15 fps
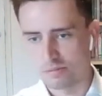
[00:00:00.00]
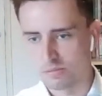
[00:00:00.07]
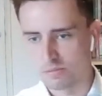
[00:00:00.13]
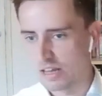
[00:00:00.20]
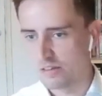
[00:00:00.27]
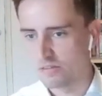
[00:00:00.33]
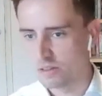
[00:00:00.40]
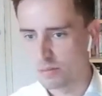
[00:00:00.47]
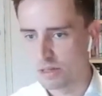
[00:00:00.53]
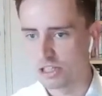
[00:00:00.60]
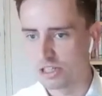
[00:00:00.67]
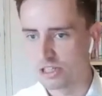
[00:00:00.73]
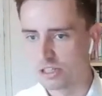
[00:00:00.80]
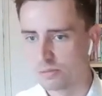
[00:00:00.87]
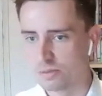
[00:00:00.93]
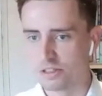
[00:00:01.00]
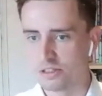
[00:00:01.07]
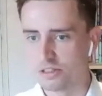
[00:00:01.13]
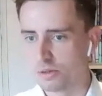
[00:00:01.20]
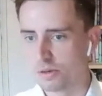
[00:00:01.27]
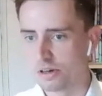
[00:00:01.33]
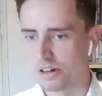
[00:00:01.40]
saves emissions because
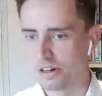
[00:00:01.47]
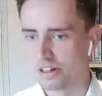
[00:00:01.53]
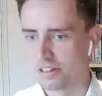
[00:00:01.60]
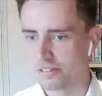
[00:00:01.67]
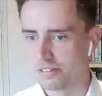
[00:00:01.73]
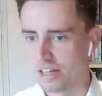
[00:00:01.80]
you and I